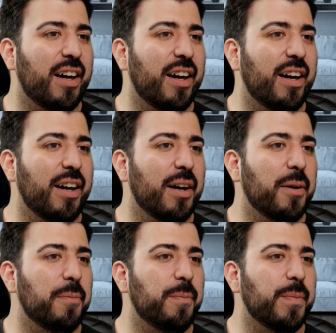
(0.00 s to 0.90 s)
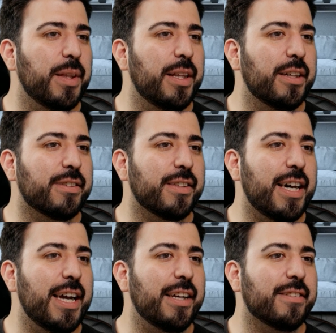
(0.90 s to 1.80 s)
Um, looks
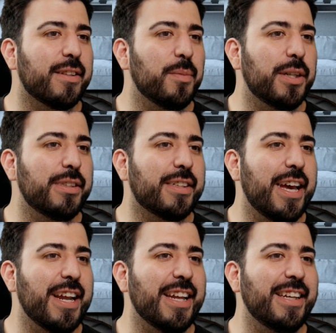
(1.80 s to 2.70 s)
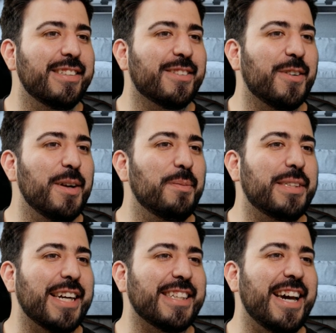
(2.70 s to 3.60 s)
like someone is getting his
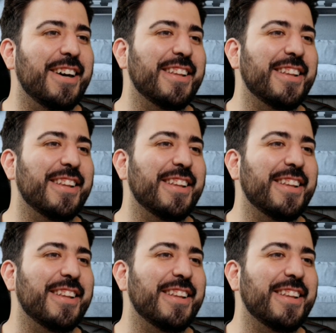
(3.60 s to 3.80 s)
crib tucked